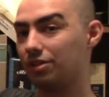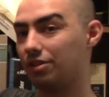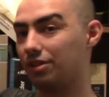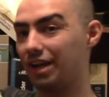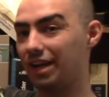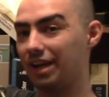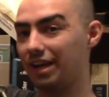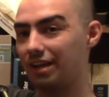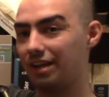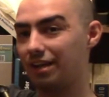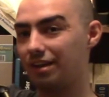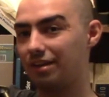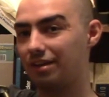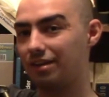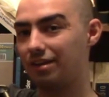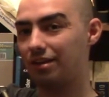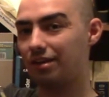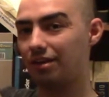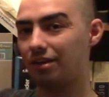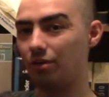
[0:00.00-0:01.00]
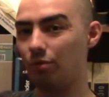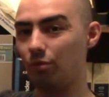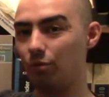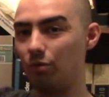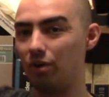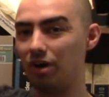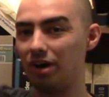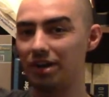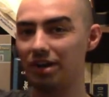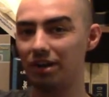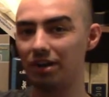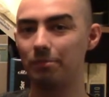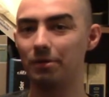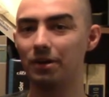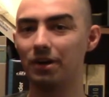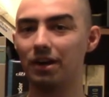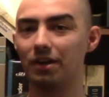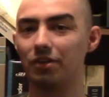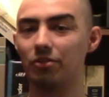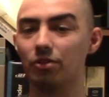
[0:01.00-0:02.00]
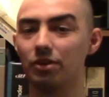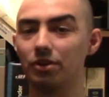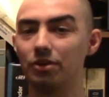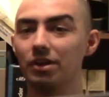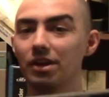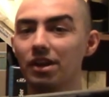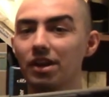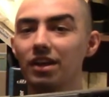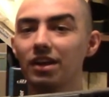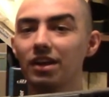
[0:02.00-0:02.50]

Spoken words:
like a walk in the park. It's literally,